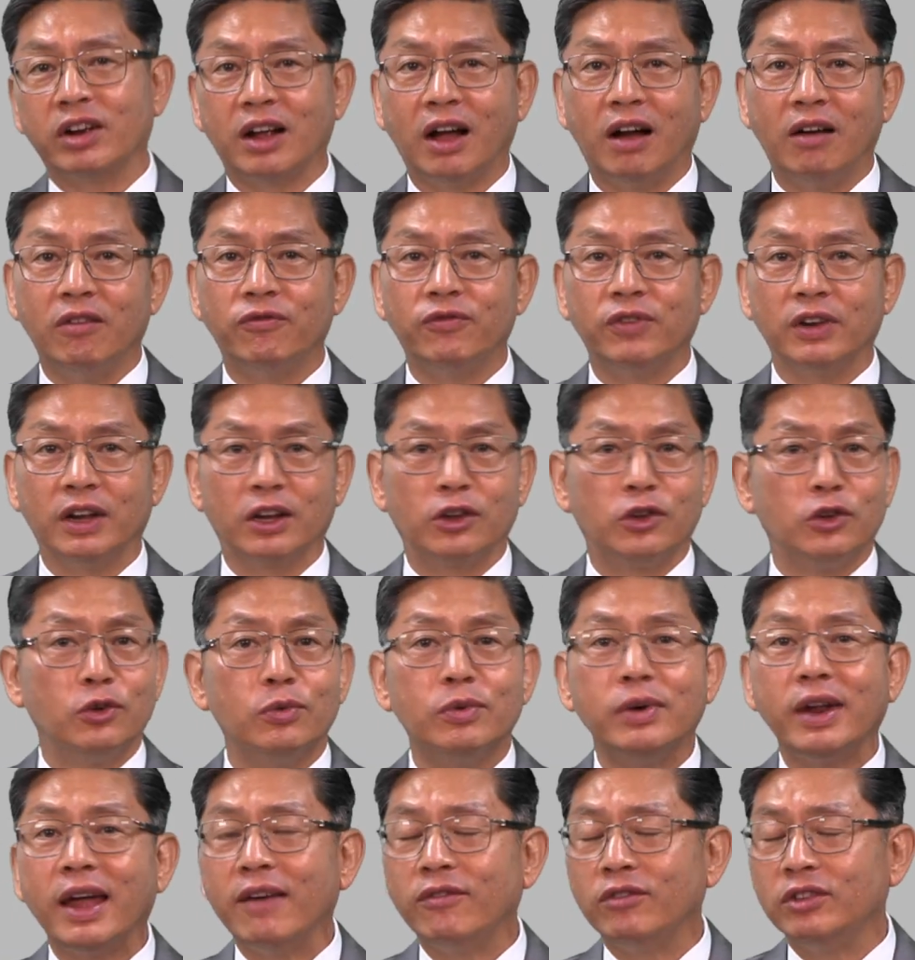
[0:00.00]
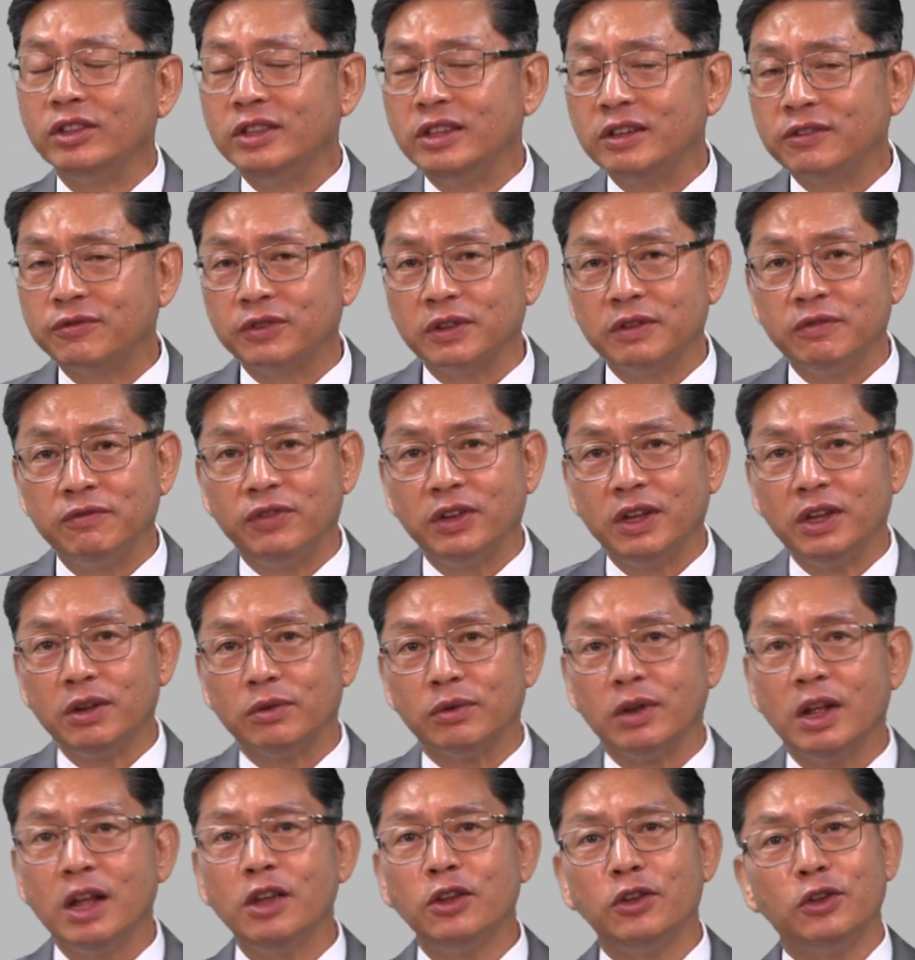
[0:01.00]
conflict. You will have a different
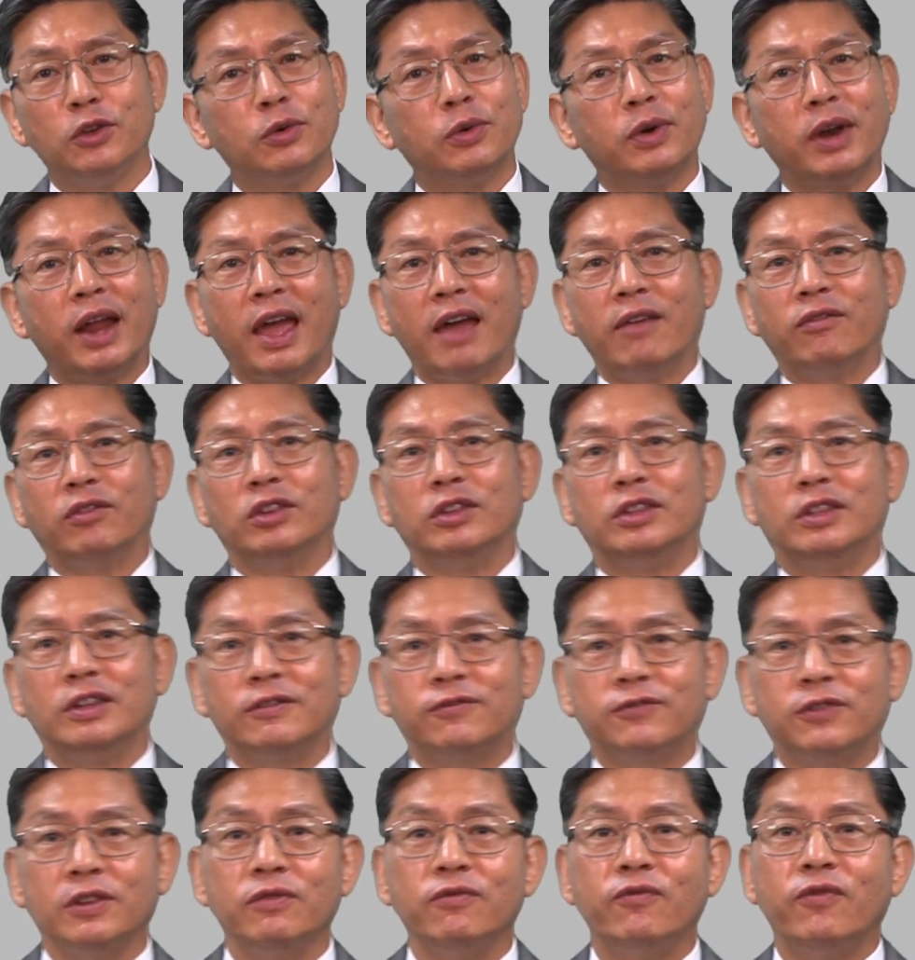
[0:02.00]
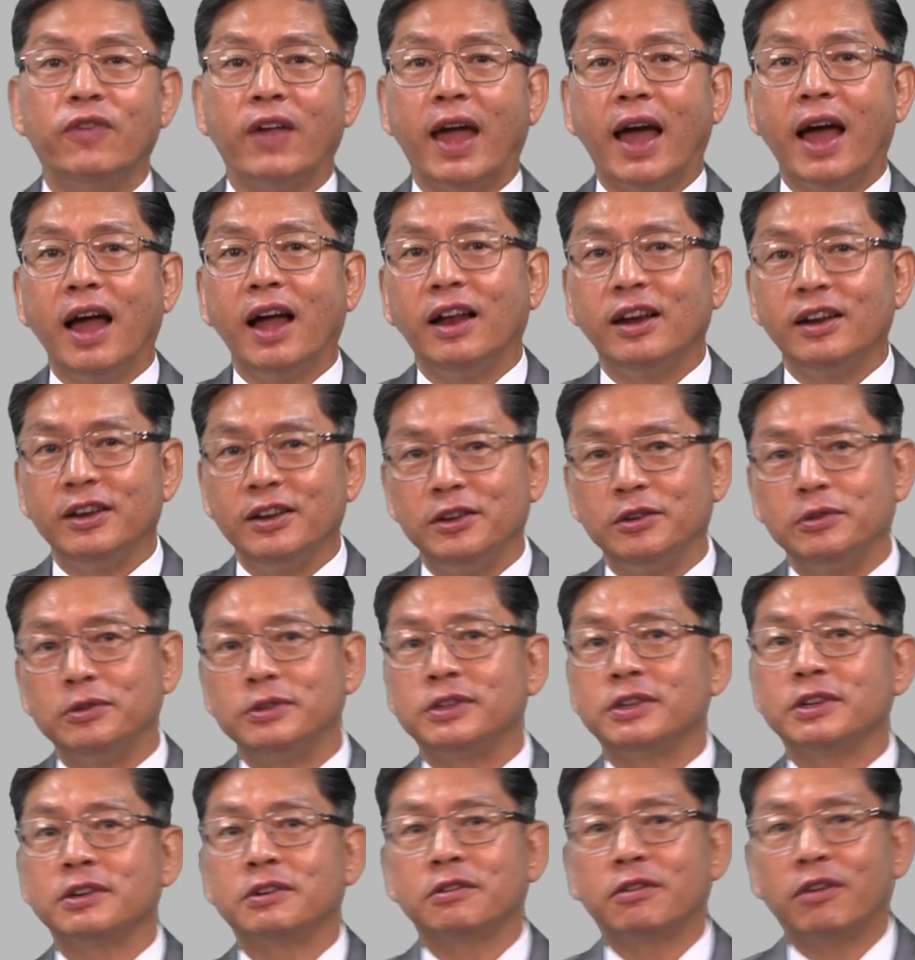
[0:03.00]
view. You will have different
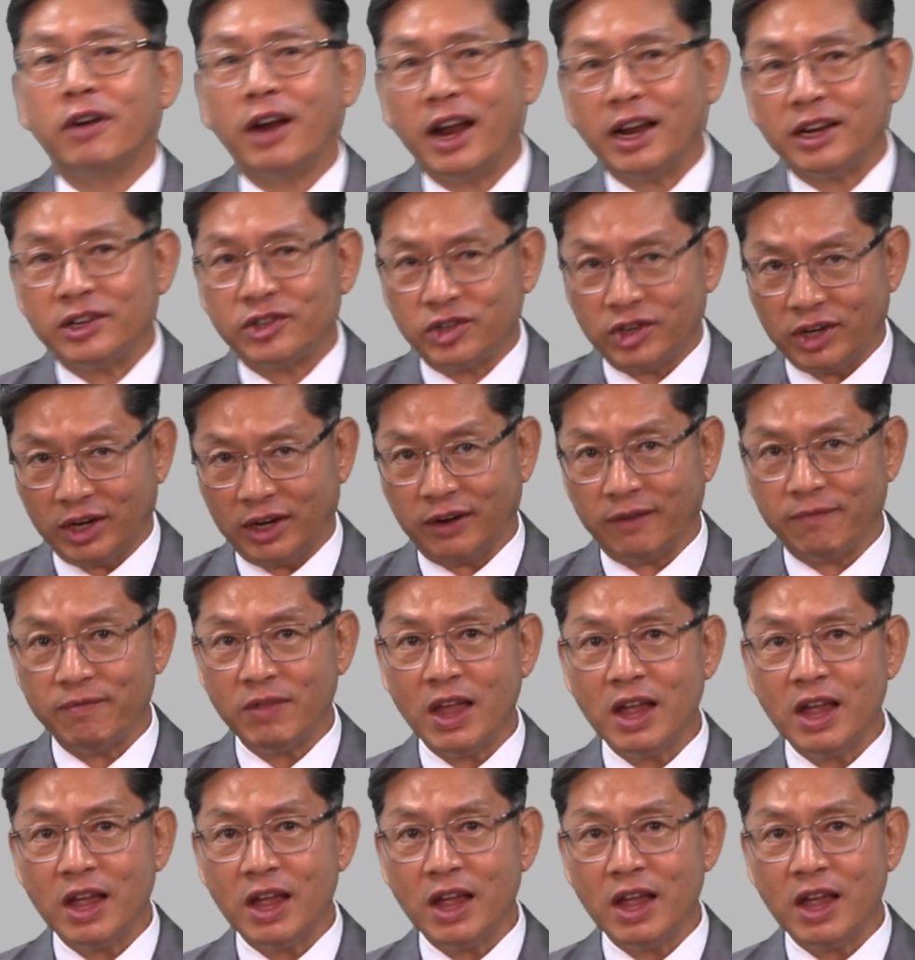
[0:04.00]
values crashing.